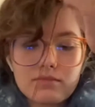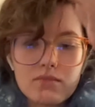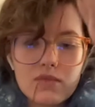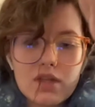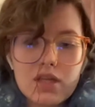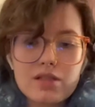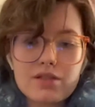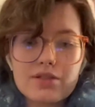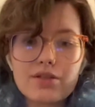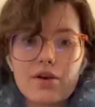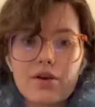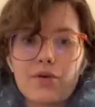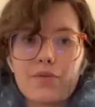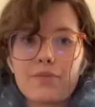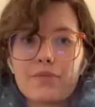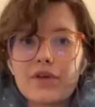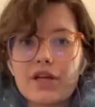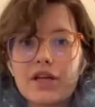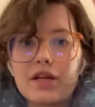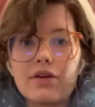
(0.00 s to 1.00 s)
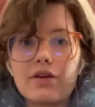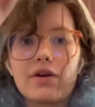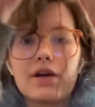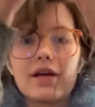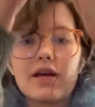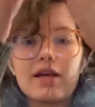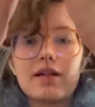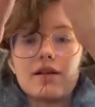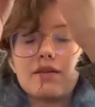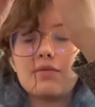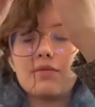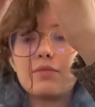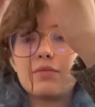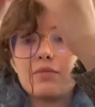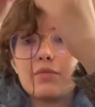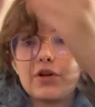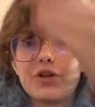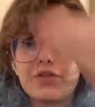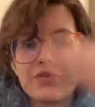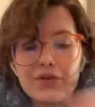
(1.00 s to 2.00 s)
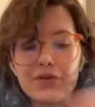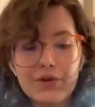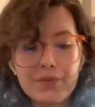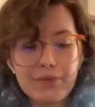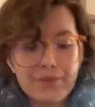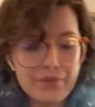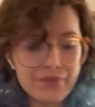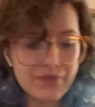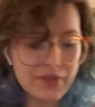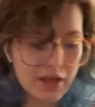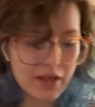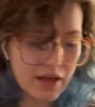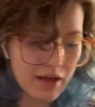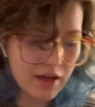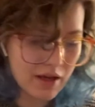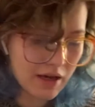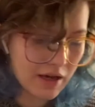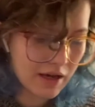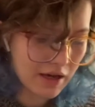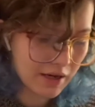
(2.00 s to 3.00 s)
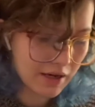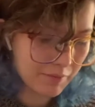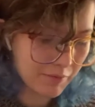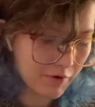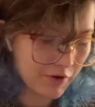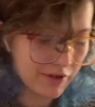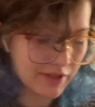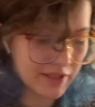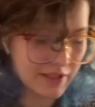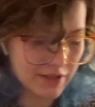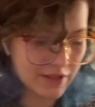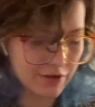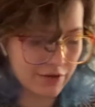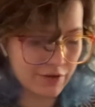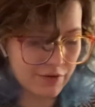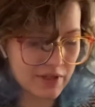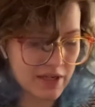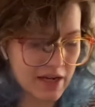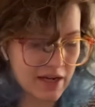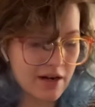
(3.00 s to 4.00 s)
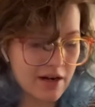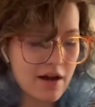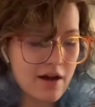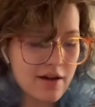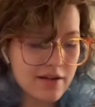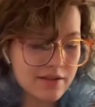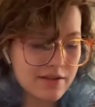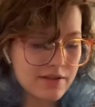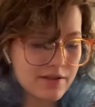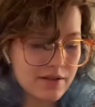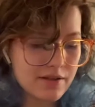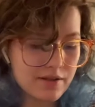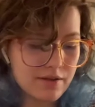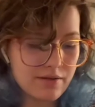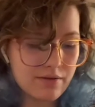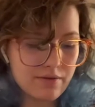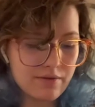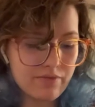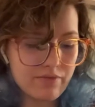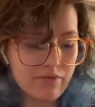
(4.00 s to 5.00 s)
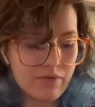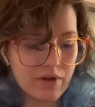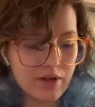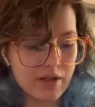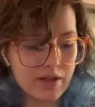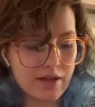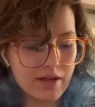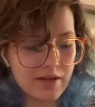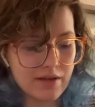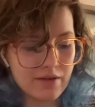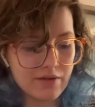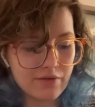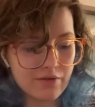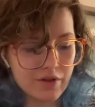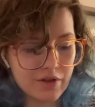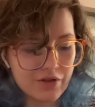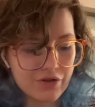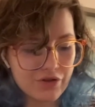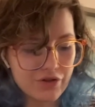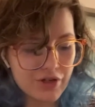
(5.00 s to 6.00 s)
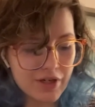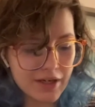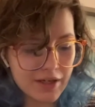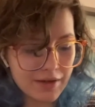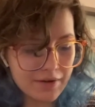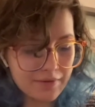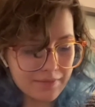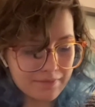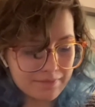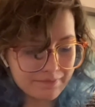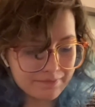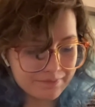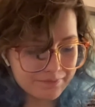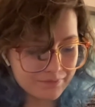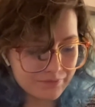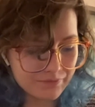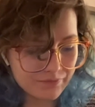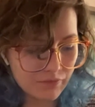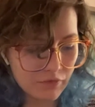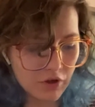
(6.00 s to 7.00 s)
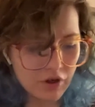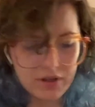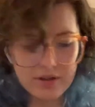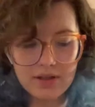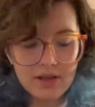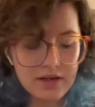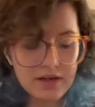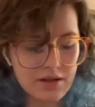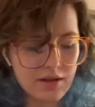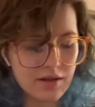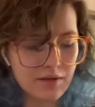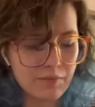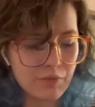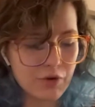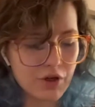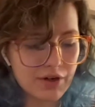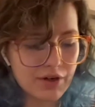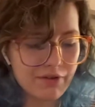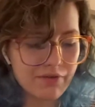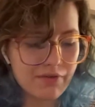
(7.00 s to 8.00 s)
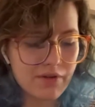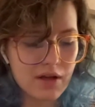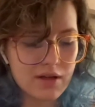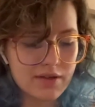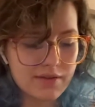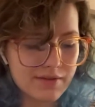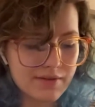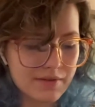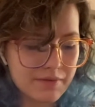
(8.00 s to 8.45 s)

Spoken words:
So I'm gonna go ahead, put it through. I'm going to tie a knot on the end of the string, or on the end of the embroidery floss.